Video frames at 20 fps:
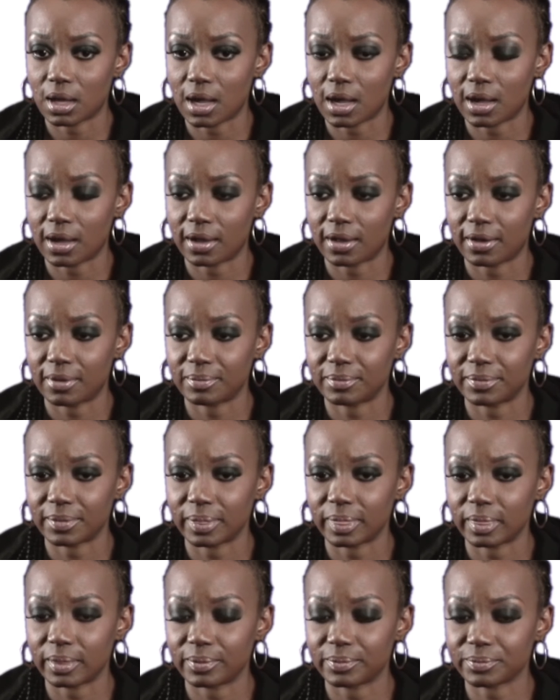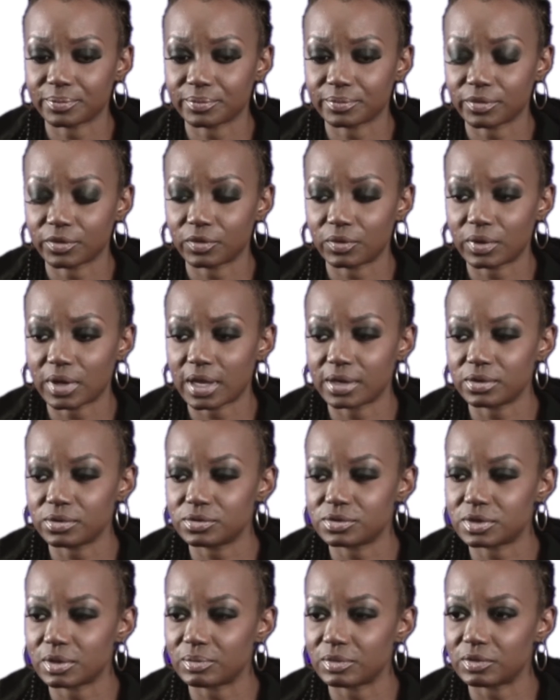Um, well, I knew
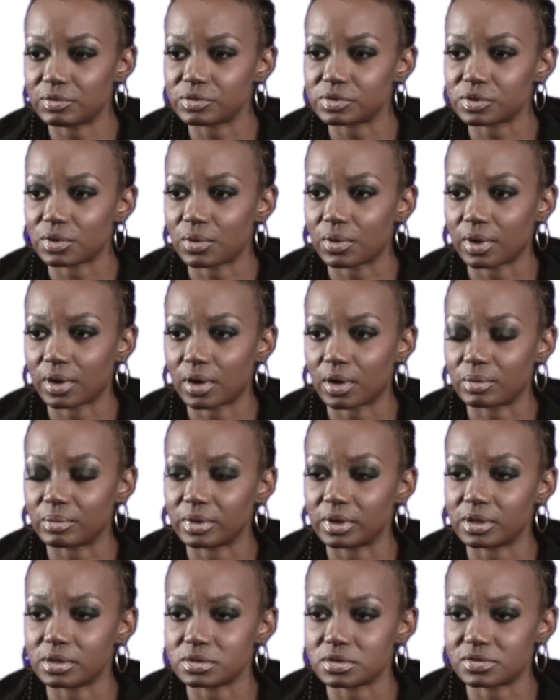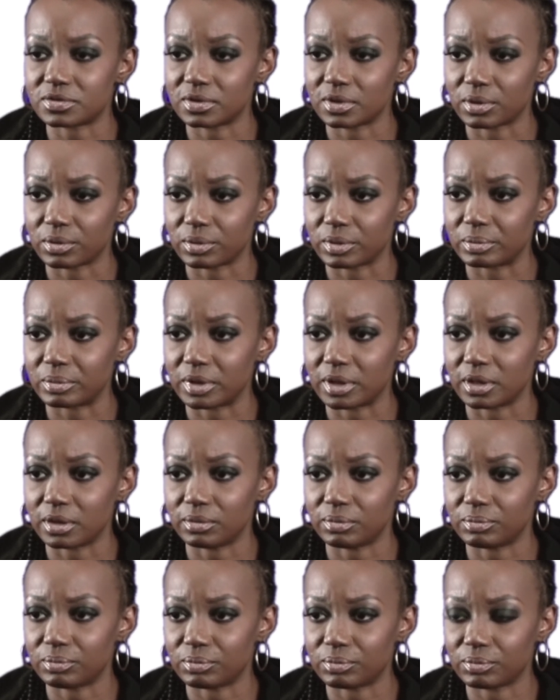something was going on because there would
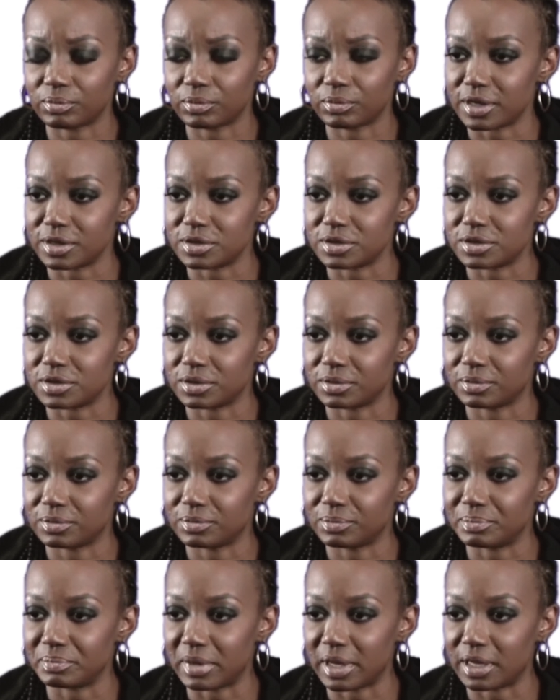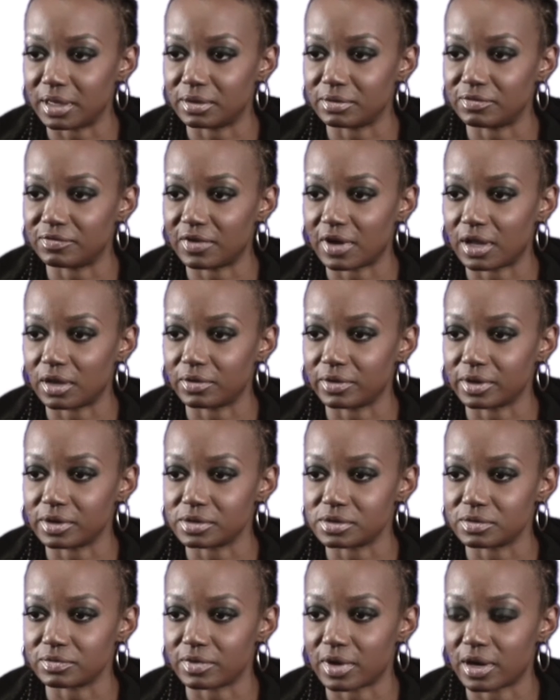be strange men
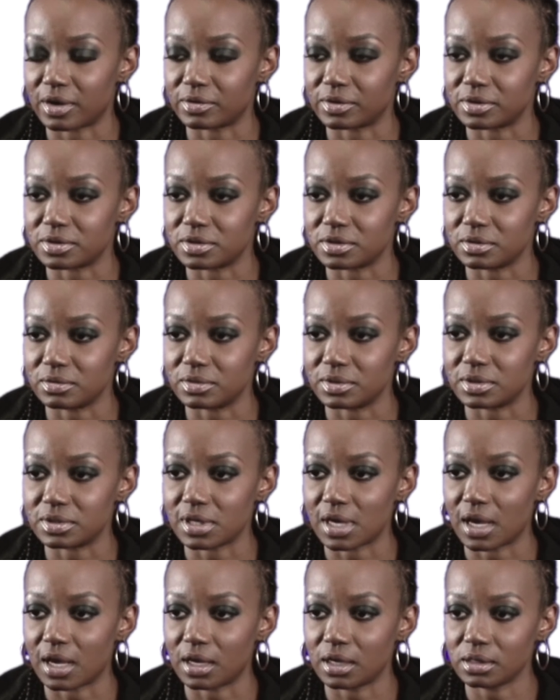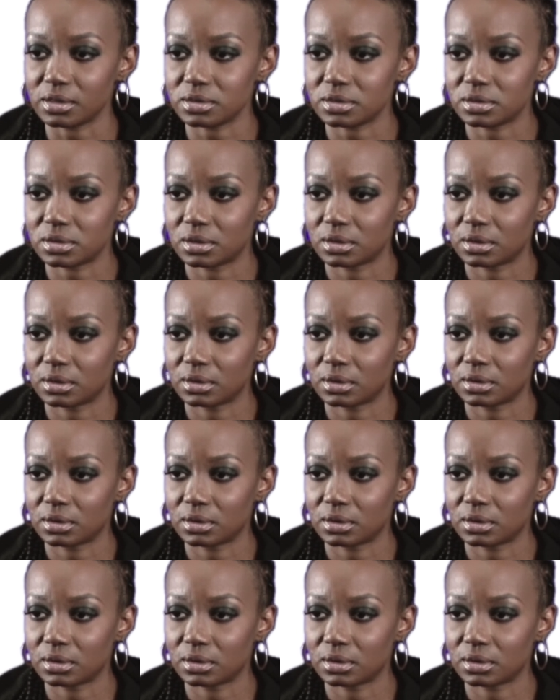following us around in suit and ties.